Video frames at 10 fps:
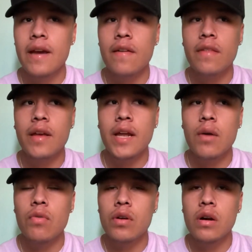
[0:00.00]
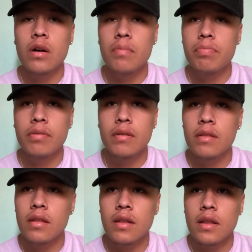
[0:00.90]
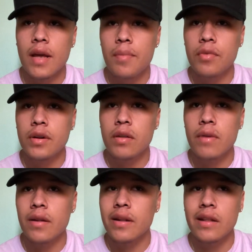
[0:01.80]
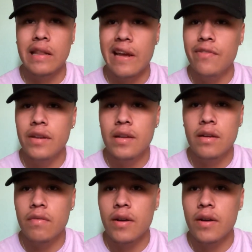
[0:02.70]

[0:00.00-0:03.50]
And then I woke up that morning around 11,